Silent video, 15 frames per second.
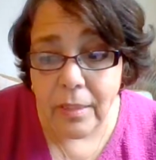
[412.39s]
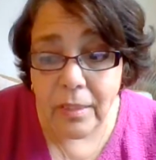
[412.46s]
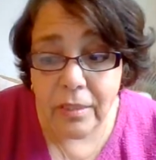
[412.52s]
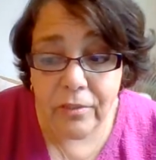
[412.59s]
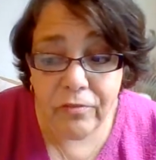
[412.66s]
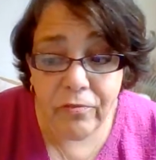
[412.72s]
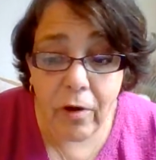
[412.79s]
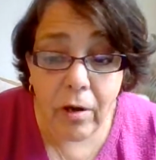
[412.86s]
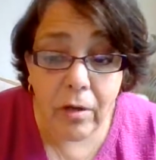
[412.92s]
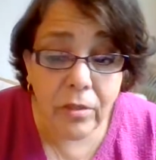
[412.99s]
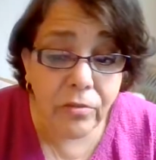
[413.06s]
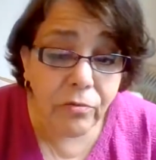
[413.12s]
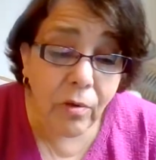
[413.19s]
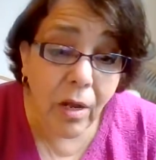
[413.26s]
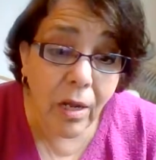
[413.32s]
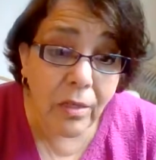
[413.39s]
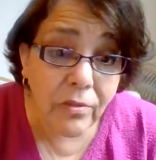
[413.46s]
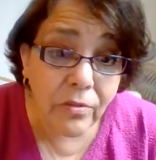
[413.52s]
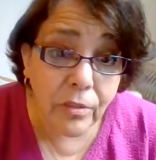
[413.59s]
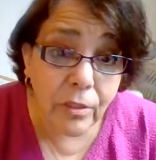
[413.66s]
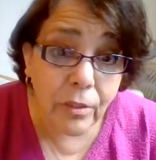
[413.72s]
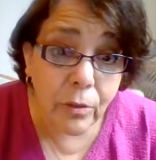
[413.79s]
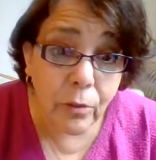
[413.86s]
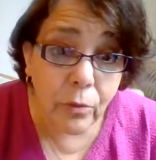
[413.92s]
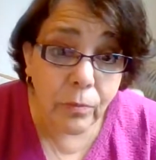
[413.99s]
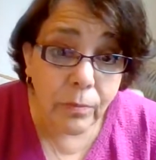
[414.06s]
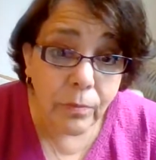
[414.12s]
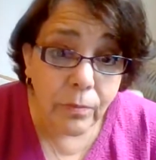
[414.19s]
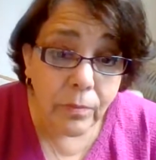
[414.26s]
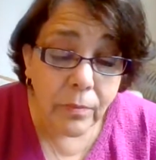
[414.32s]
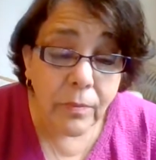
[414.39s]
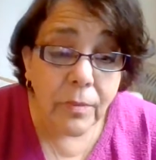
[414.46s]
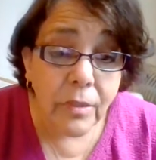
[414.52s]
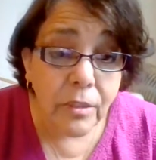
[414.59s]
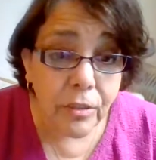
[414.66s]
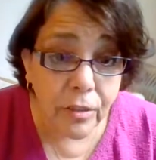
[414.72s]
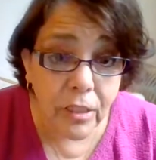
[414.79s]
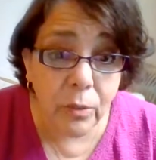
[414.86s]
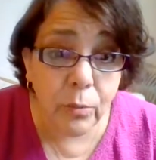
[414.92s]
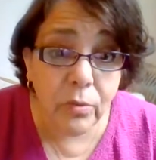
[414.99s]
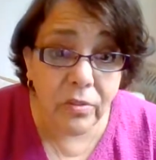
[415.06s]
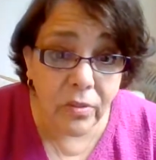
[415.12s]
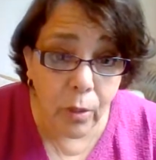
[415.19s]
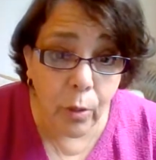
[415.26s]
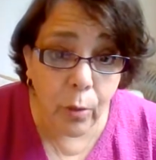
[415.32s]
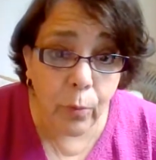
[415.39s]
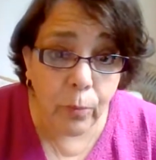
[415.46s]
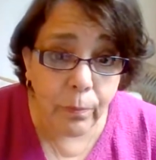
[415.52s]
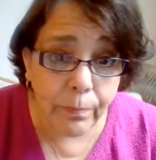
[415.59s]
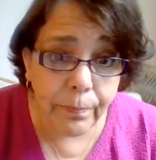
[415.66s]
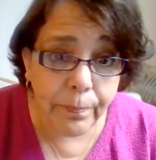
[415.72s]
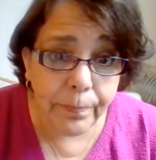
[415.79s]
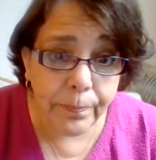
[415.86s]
As far as Roz knew, she was home.